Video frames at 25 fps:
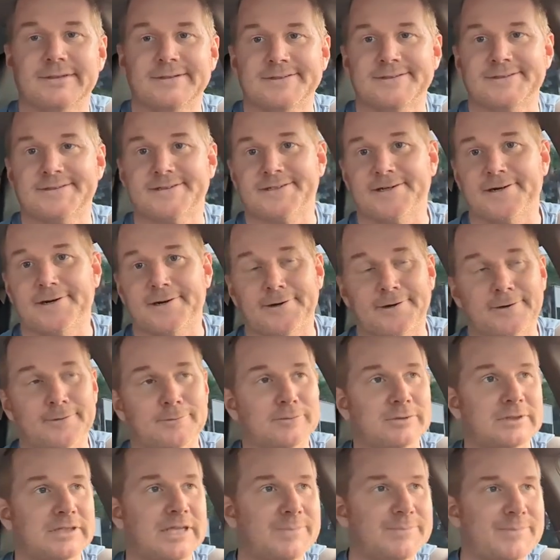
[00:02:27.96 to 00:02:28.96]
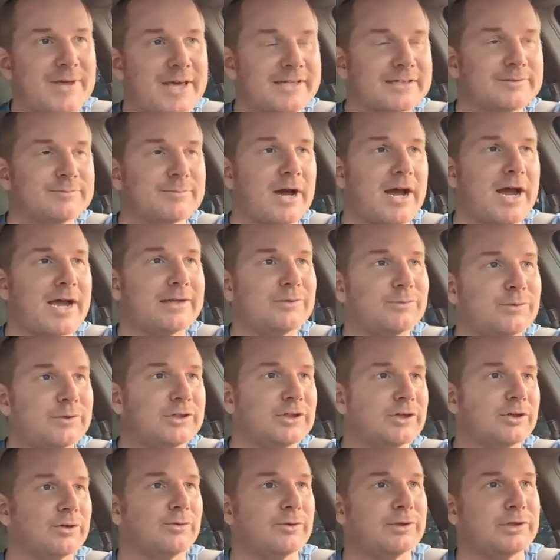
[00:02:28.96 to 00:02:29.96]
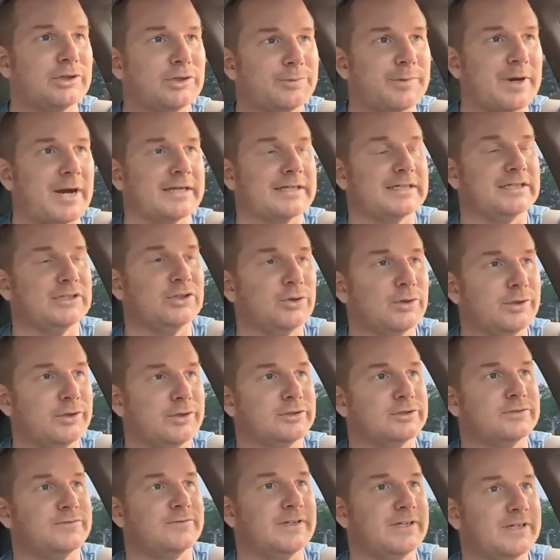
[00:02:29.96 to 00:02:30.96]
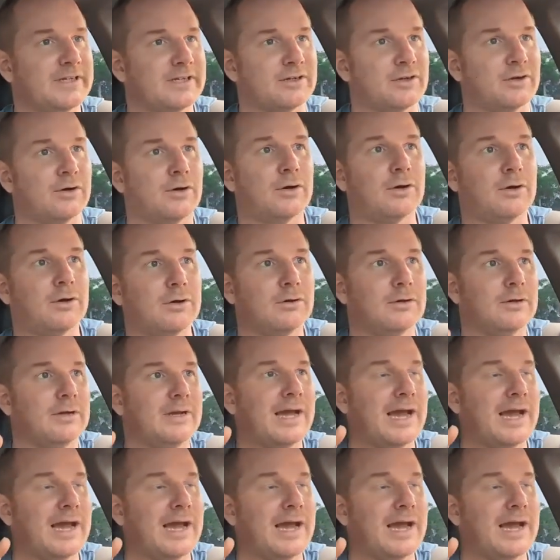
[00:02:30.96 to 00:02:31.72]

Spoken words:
So keep that in mind when you're buying a new or used vehicle.